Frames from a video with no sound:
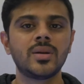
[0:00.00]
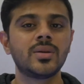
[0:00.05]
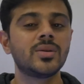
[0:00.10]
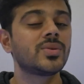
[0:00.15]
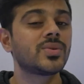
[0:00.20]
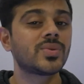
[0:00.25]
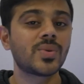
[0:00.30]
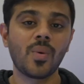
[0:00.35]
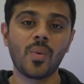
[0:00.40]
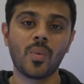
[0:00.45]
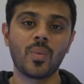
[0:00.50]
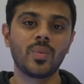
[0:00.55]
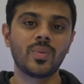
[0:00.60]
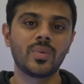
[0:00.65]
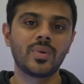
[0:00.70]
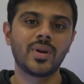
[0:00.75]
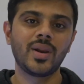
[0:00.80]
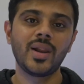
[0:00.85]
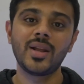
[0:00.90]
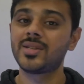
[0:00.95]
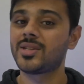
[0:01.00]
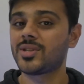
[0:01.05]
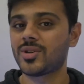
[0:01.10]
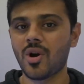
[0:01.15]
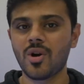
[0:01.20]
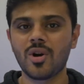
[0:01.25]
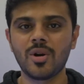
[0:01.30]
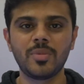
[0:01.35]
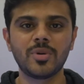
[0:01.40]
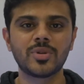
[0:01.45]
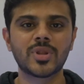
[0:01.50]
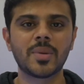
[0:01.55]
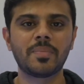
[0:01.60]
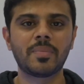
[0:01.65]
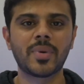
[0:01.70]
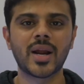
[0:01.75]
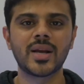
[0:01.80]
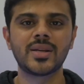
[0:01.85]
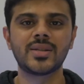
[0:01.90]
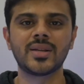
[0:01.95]
So let's talk about the
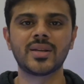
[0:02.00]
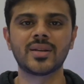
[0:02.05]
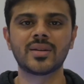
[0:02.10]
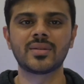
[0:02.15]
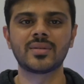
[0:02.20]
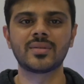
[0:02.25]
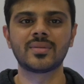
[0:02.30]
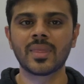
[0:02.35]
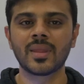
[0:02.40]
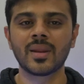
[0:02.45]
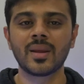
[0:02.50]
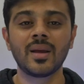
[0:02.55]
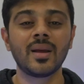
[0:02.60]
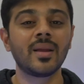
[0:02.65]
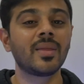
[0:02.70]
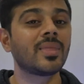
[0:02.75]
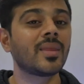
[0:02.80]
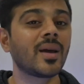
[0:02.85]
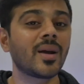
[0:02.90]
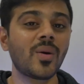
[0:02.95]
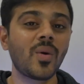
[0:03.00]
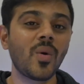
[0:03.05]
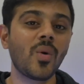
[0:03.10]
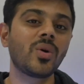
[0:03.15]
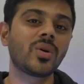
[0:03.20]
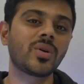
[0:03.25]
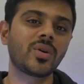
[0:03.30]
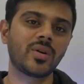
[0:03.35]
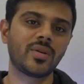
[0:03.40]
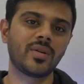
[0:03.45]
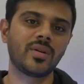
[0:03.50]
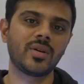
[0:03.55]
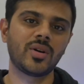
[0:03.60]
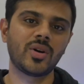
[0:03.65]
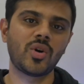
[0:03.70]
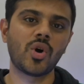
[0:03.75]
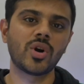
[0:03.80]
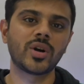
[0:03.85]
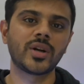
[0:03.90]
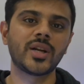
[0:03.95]
pricing. The core
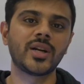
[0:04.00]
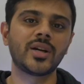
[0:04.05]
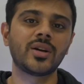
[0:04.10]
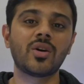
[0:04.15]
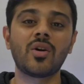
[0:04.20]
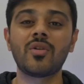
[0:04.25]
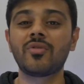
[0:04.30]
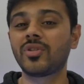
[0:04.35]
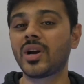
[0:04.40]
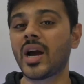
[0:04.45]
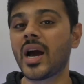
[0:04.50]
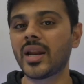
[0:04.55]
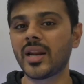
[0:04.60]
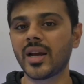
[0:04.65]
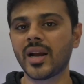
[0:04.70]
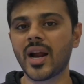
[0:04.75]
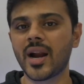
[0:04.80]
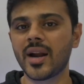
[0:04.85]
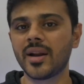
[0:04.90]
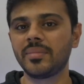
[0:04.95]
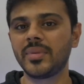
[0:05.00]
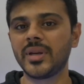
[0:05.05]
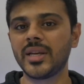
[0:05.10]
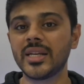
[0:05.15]
content of Khan Academy